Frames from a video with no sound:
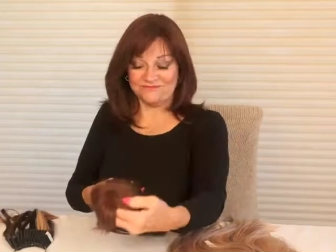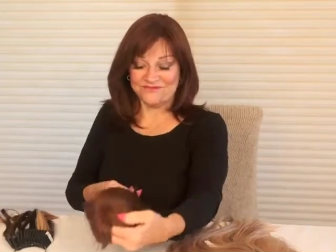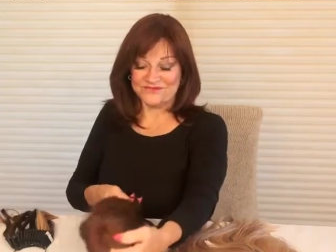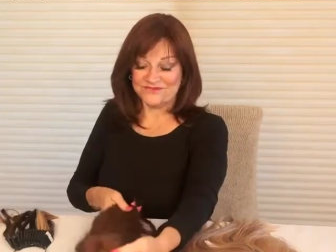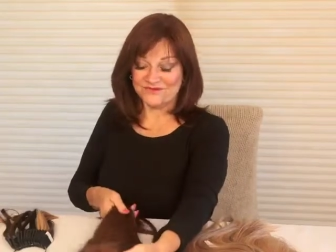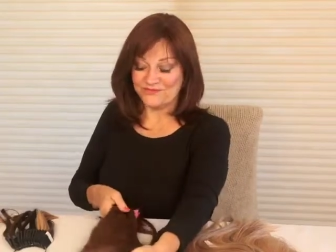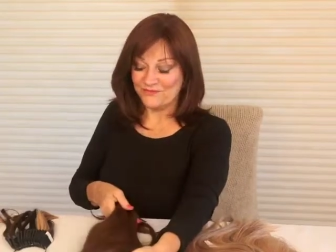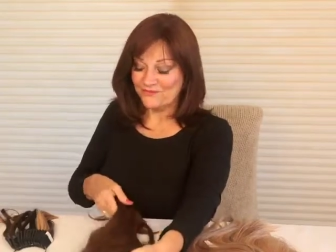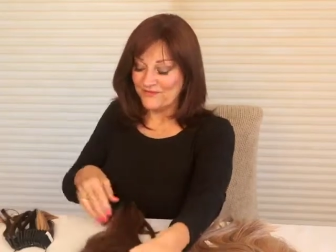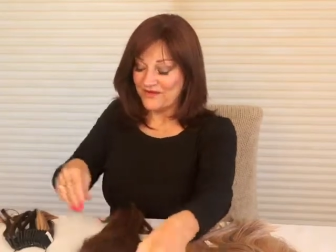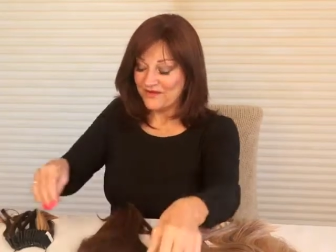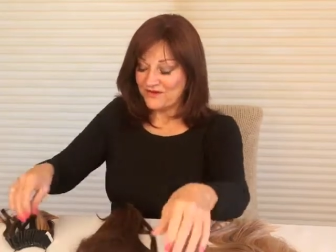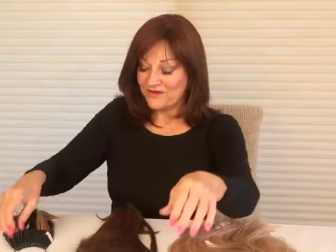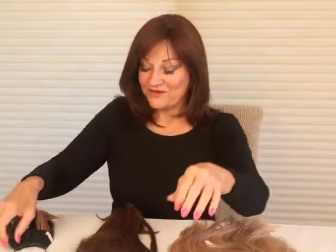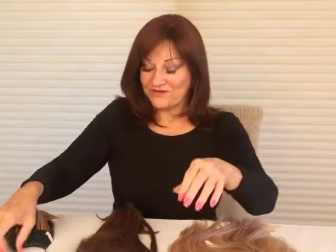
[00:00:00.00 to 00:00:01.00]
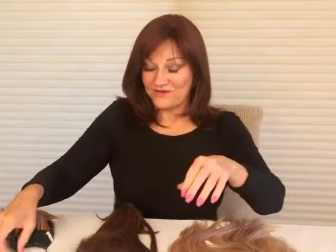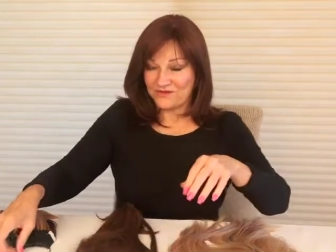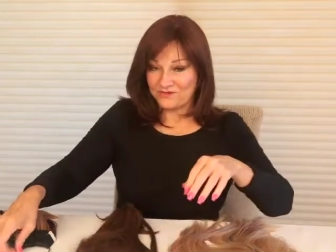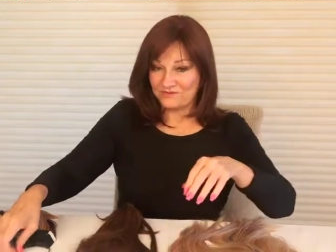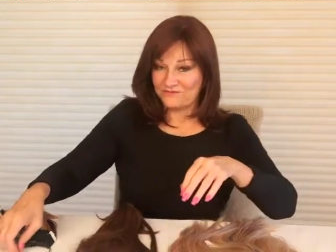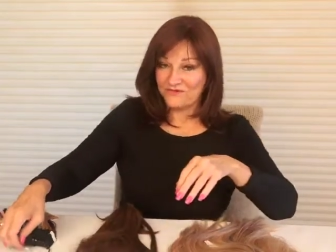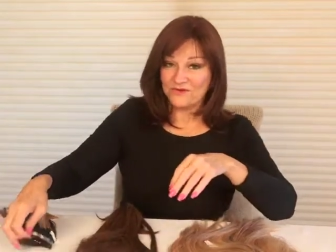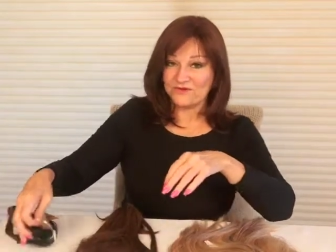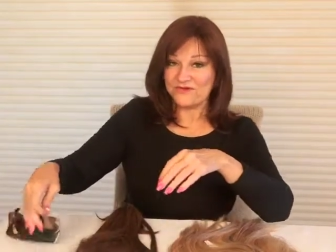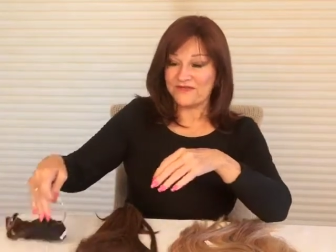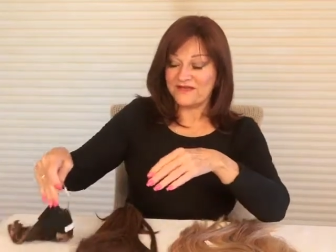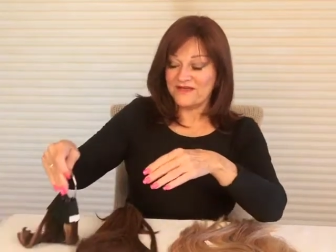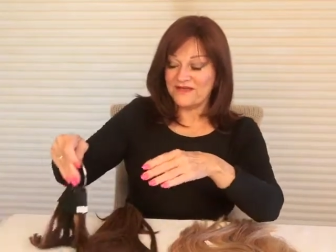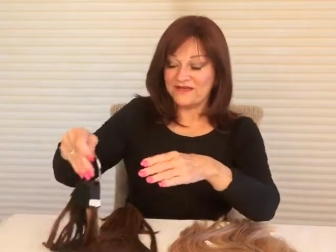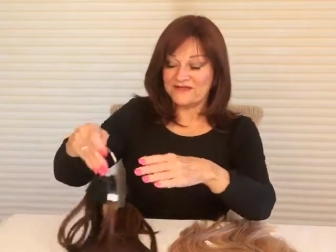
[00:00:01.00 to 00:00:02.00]
So Follea
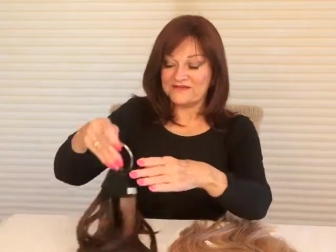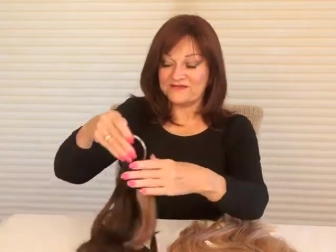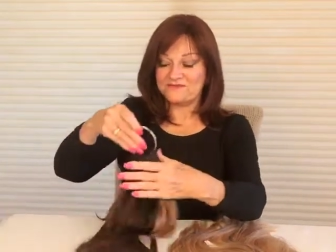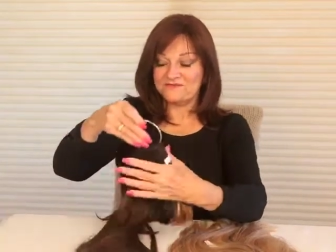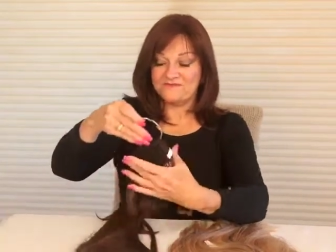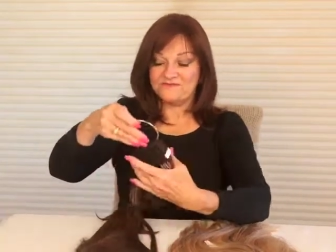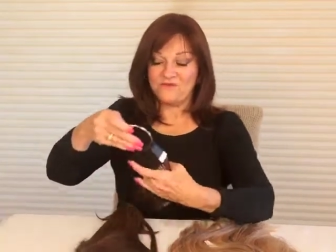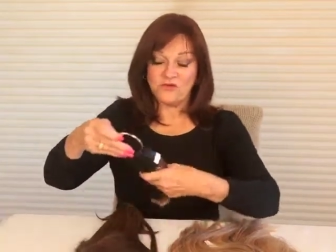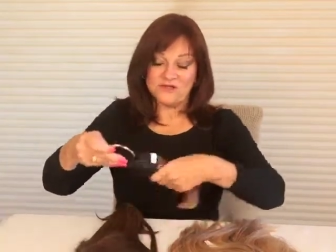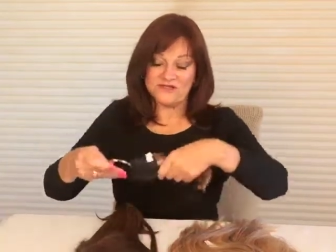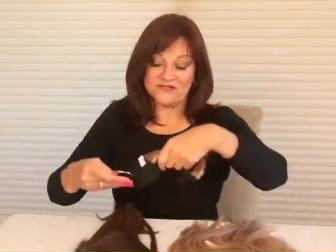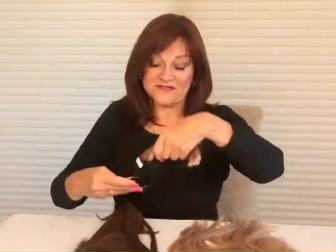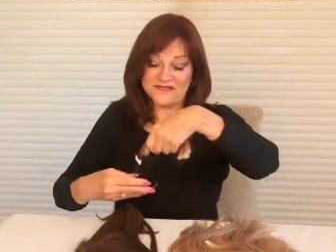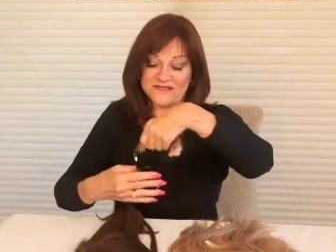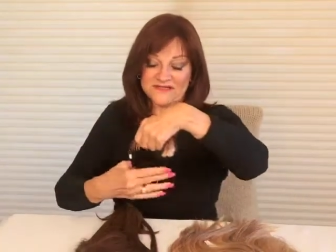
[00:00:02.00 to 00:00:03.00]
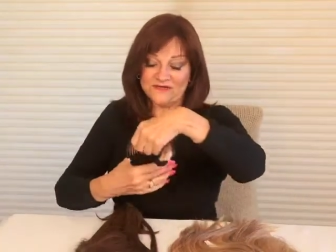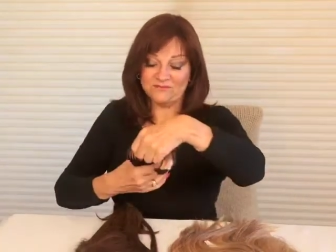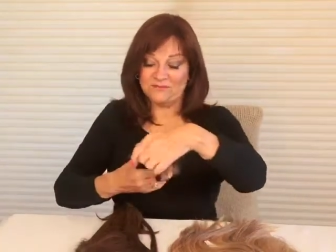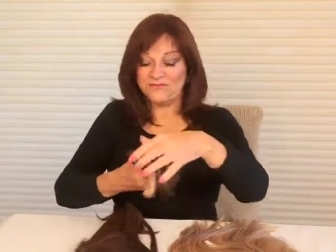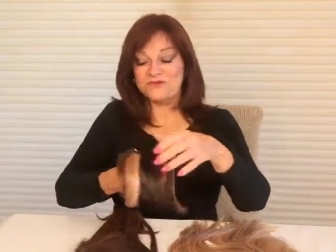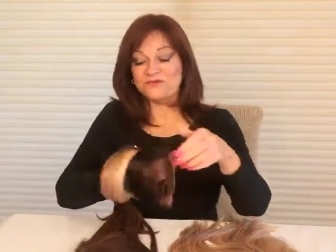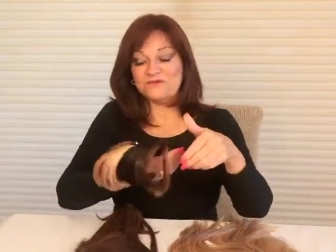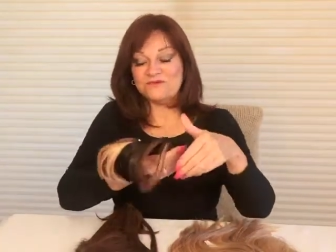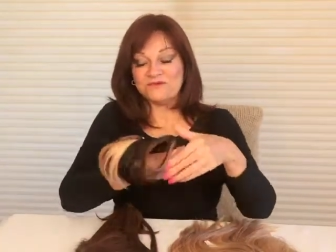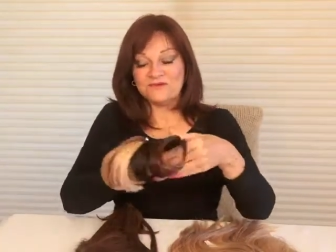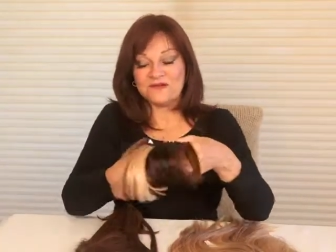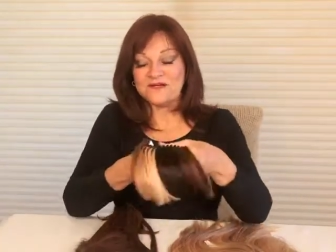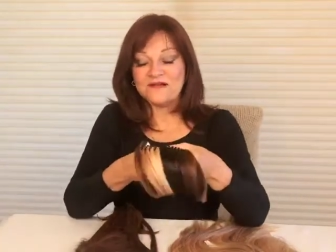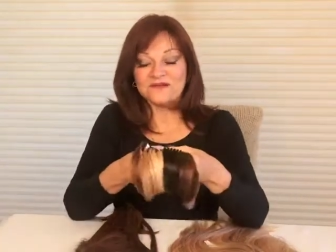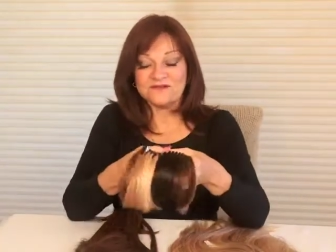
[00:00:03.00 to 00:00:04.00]
has 14 beautiful
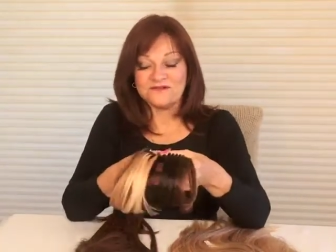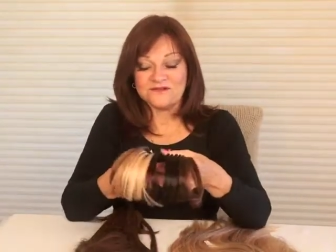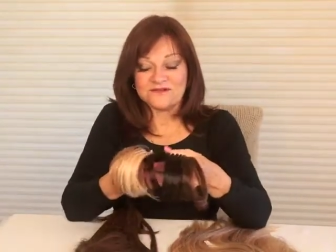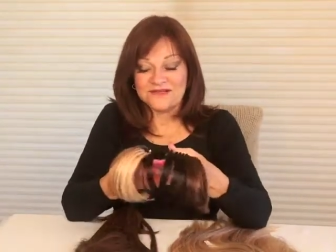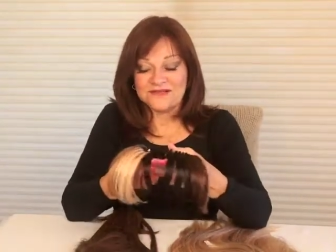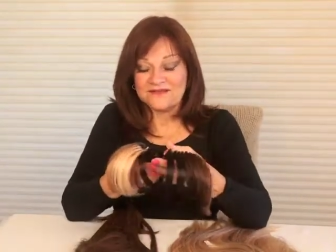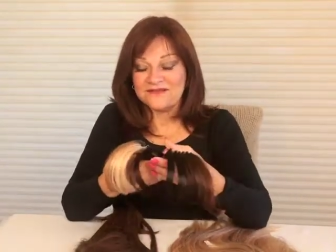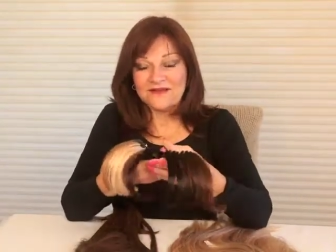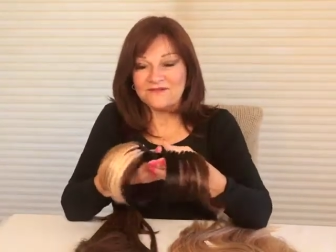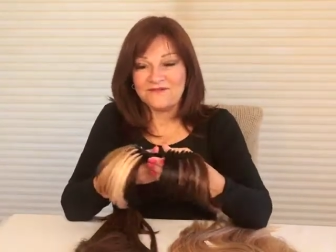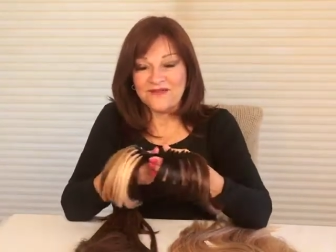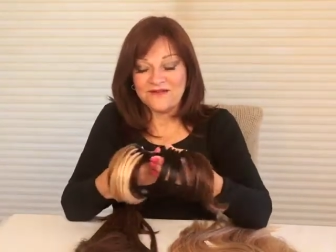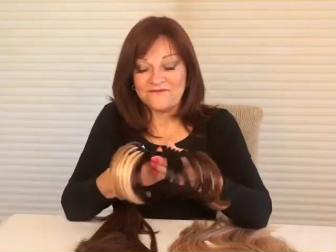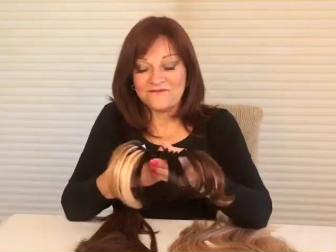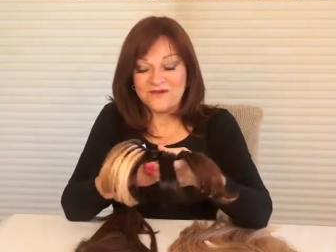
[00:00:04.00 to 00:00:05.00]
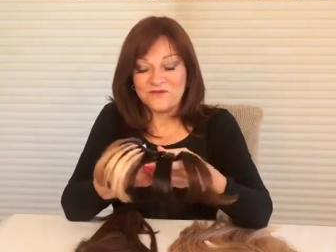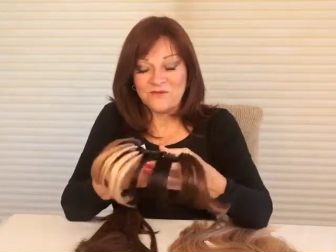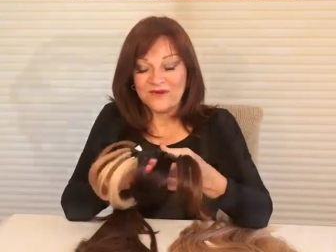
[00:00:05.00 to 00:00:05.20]
colors. I love every